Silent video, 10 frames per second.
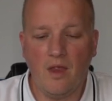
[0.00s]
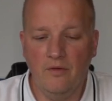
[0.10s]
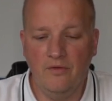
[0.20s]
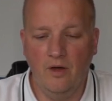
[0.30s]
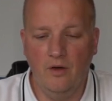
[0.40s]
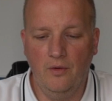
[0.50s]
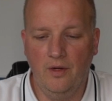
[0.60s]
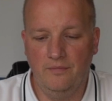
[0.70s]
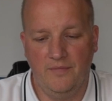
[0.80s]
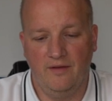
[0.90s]

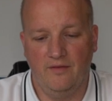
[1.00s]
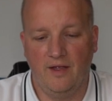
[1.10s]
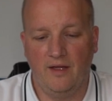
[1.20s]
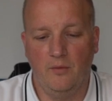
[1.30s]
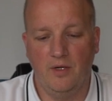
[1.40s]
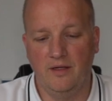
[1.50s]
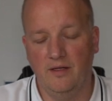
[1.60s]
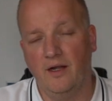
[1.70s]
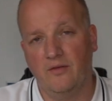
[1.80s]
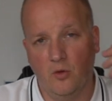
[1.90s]
So that's exactly what I
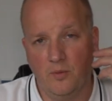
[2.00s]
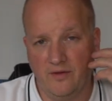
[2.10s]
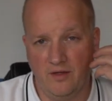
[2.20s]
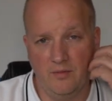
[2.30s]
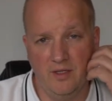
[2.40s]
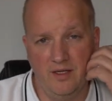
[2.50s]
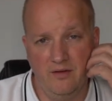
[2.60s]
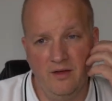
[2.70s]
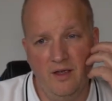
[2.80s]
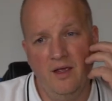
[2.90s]
did. I sold my Sigma
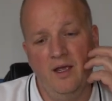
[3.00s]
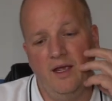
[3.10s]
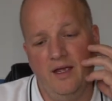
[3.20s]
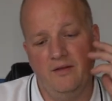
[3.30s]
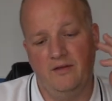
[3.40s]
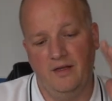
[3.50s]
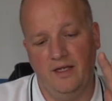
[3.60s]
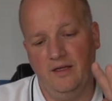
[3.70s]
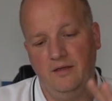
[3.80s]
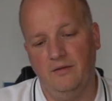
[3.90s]
lens. And
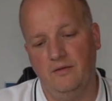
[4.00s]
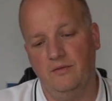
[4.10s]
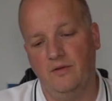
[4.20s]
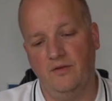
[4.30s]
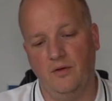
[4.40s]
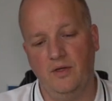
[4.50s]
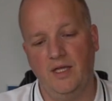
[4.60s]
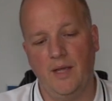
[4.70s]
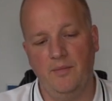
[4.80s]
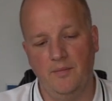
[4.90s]
today, the Sony
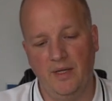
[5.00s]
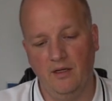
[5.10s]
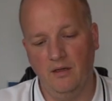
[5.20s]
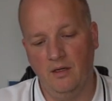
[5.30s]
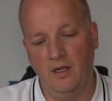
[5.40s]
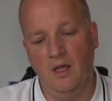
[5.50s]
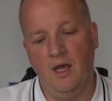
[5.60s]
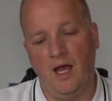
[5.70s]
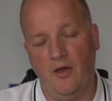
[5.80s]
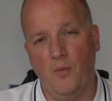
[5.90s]
came in the mail.
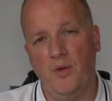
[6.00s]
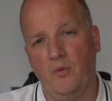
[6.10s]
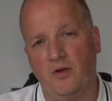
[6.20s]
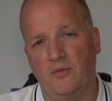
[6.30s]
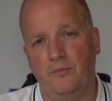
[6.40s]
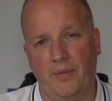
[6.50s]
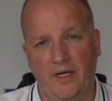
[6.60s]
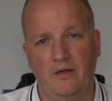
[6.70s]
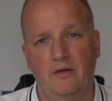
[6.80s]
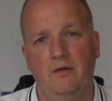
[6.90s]
I hope it works
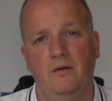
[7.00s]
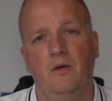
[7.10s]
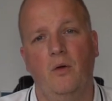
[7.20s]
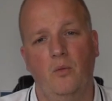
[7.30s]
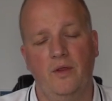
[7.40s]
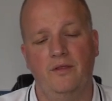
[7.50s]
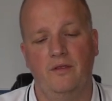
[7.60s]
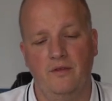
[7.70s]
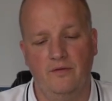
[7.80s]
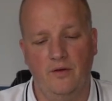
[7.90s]
better
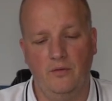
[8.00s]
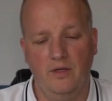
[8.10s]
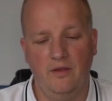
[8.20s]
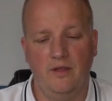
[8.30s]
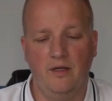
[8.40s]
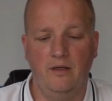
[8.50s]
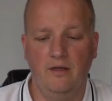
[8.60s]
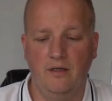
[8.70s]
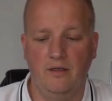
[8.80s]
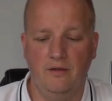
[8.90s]
with the Sony than
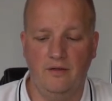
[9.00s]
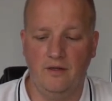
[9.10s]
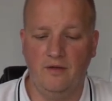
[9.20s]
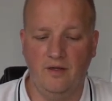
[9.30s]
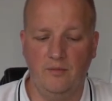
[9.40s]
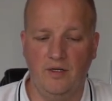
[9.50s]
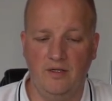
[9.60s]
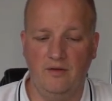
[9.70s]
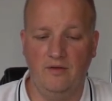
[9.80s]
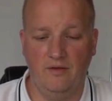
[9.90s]
the Sigma
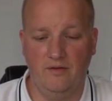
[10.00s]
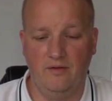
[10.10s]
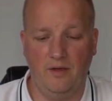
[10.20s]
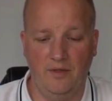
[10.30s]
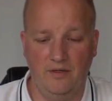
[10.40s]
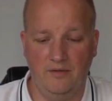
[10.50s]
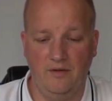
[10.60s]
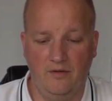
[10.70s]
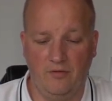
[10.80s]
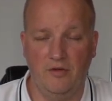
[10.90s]
did, since, I mean,
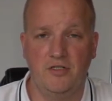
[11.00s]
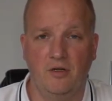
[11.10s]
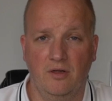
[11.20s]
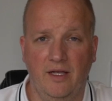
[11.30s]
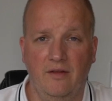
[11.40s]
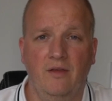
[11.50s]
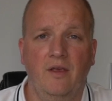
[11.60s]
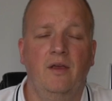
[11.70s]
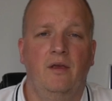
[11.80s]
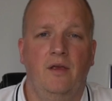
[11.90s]
it's original lens.
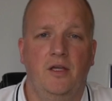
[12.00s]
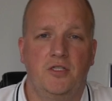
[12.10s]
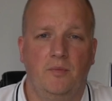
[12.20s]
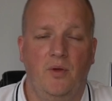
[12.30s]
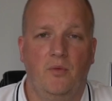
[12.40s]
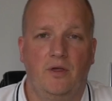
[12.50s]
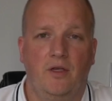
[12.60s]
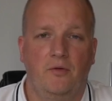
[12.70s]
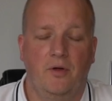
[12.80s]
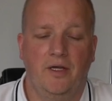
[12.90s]
It should be
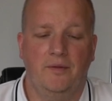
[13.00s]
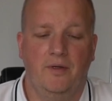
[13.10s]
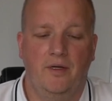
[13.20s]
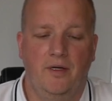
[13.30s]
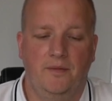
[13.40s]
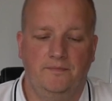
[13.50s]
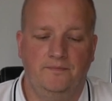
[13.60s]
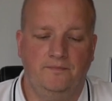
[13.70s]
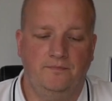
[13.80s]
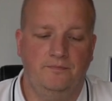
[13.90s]
working great.
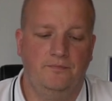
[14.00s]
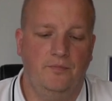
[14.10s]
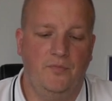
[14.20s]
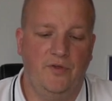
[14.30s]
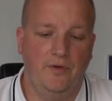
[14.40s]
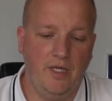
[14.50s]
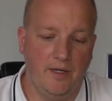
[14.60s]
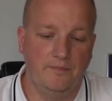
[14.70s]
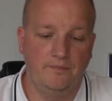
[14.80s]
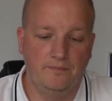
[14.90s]
So
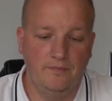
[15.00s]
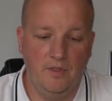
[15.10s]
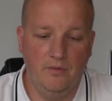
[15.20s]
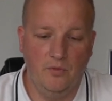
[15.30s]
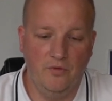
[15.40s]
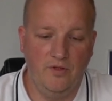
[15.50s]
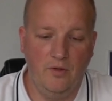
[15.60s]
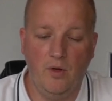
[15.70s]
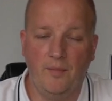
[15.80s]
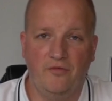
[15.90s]
yeah, we'll see
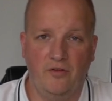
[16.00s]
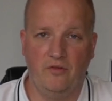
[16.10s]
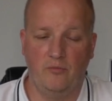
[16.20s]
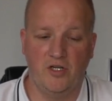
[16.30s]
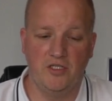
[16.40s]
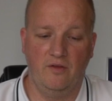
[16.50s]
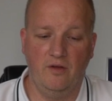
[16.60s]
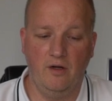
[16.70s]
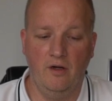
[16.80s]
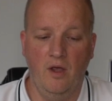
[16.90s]
what my first impressions
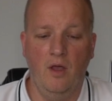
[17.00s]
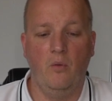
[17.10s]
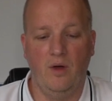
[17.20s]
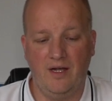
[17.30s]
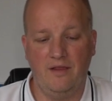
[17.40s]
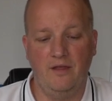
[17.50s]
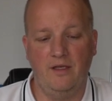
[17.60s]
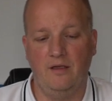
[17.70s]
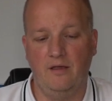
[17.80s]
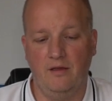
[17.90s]
are, what I
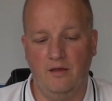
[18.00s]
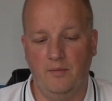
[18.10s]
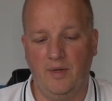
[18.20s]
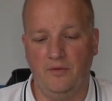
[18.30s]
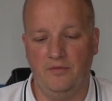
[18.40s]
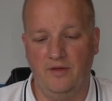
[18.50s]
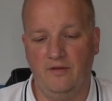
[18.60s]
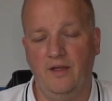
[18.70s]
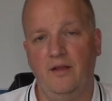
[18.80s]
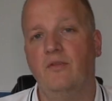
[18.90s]
think about this
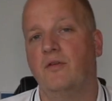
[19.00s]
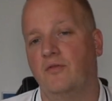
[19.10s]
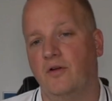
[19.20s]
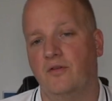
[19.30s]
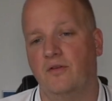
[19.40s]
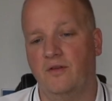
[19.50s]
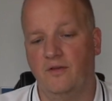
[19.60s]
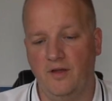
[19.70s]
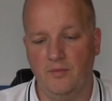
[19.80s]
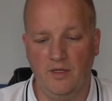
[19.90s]
lens versus the
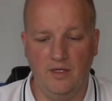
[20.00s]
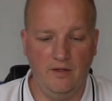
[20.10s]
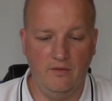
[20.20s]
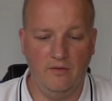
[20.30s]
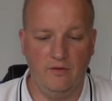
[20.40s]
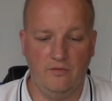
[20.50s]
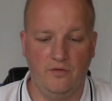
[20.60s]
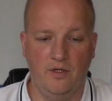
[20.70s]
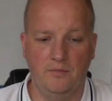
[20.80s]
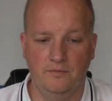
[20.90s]
Sigma lens,
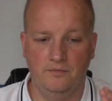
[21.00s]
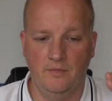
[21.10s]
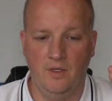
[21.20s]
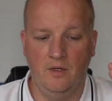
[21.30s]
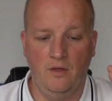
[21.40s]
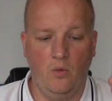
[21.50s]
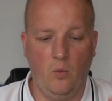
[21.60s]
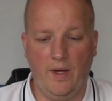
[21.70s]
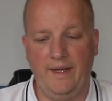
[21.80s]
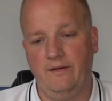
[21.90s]
from
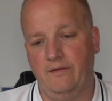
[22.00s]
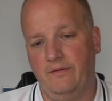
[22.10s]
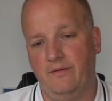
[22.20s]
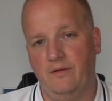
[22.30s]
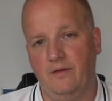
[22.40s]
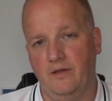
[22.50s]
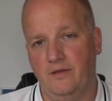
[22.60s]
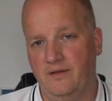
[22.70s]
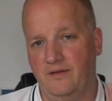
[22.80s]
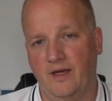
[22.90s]
weight,
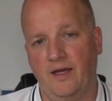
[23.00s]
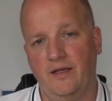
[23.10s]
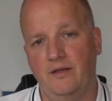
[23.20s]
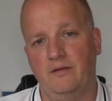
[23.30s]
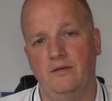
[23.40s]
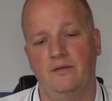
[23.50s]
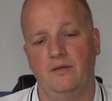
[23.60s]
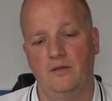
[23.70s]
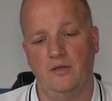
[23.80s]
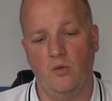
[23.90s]
design,
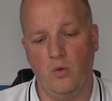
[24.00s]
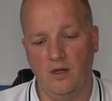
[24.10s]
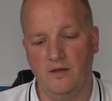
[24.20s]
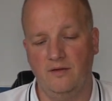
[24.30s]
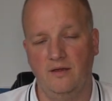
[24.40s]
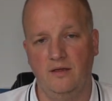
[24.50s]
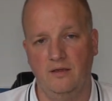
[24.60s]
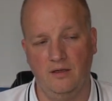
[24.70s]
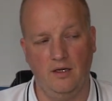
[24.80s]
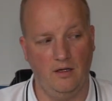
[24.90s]
quality,
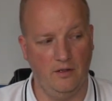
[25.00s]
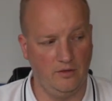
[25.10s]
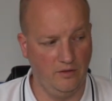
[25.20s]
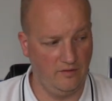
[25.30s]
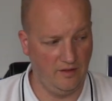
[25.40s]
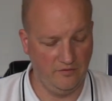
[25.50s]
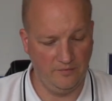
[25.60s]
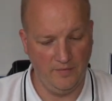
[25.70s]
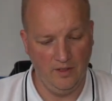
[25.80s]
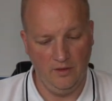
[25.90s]
and all the good stuff.
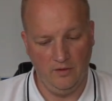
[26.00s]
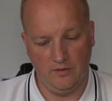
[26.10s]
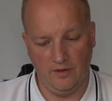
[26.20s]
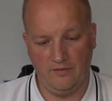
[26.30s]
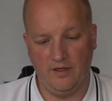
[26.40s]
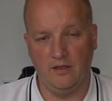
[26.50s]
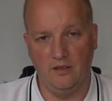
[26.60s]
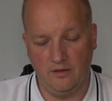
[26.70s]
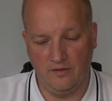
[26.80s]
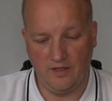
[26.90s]
So let's take a
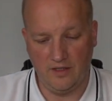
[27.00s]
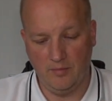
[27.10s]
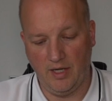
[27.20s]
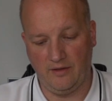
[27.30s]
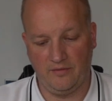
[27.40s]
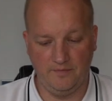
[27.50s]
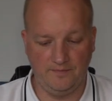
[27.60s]
look inside the box.